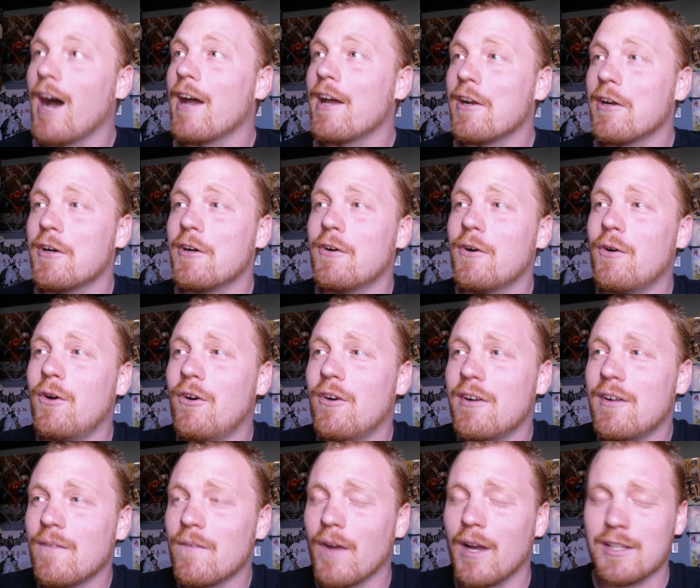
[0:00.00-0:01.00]
I know,
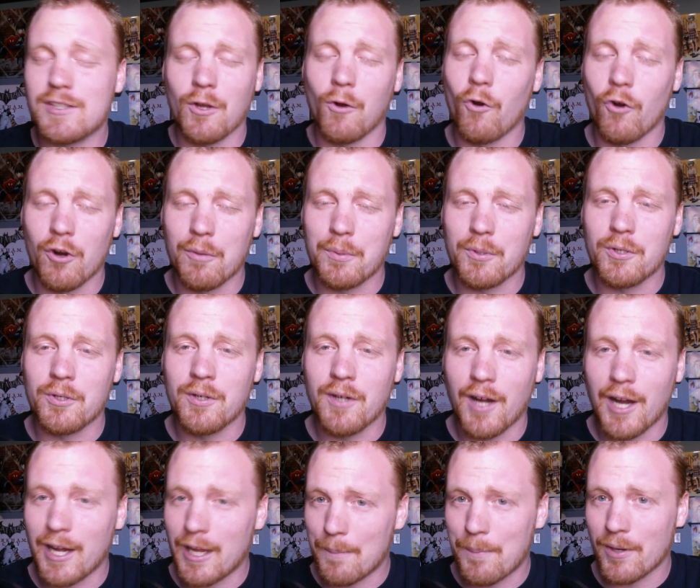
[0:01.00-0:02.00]
it's
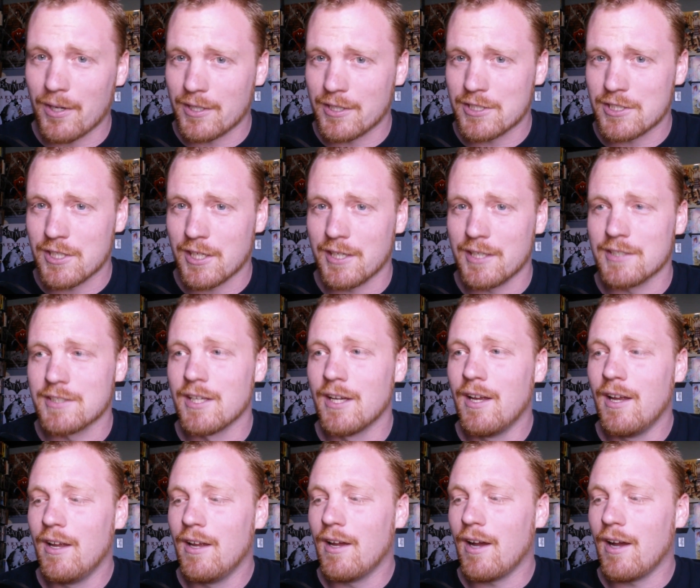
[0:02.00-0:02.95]
horrible, I apologize.